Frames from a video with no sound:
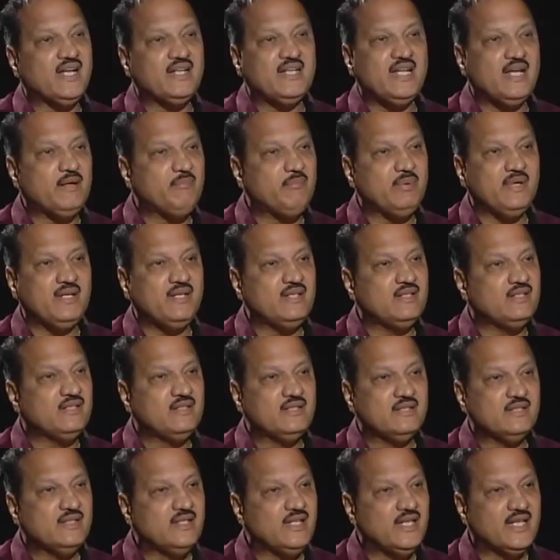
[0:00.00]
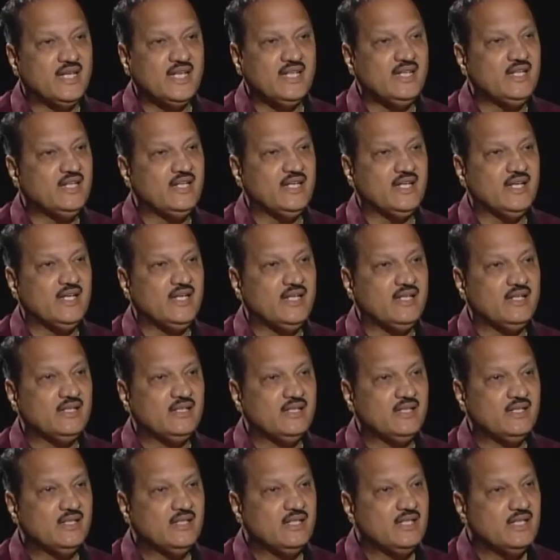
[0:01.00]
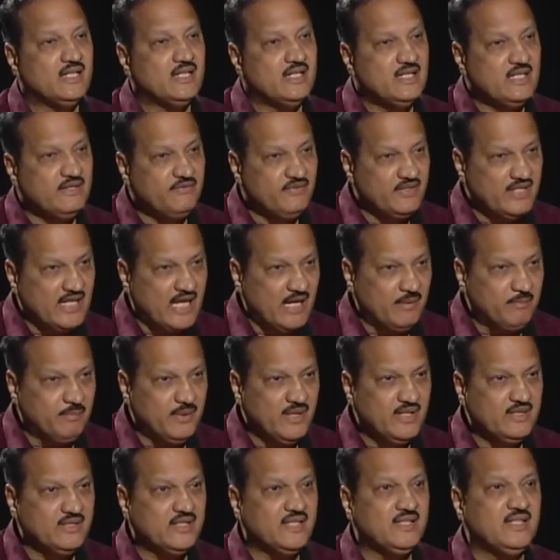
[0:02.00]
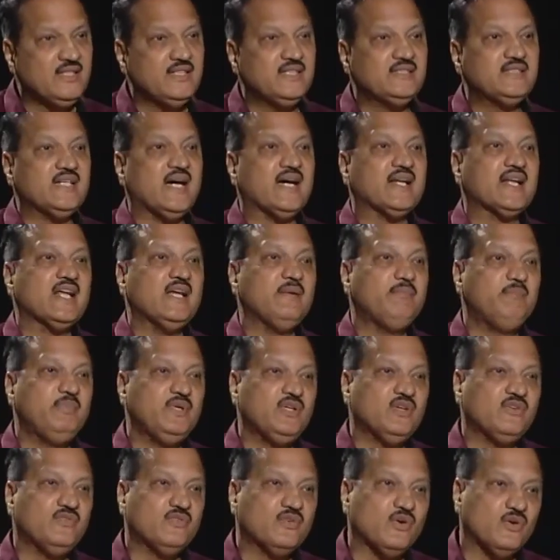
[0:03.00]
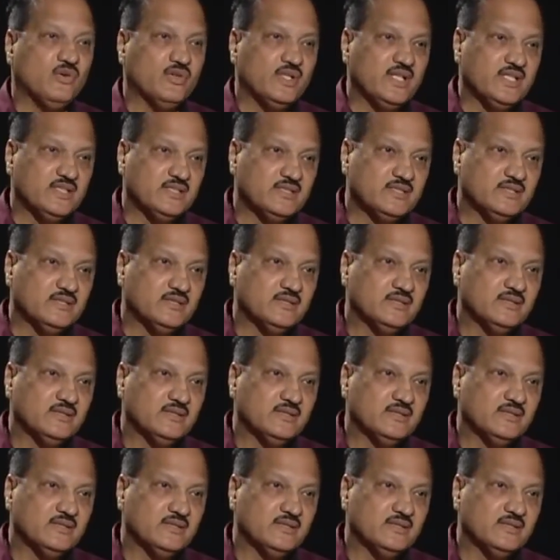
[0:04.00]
can't happen again and again. If it happened, then it is RIP of Congress.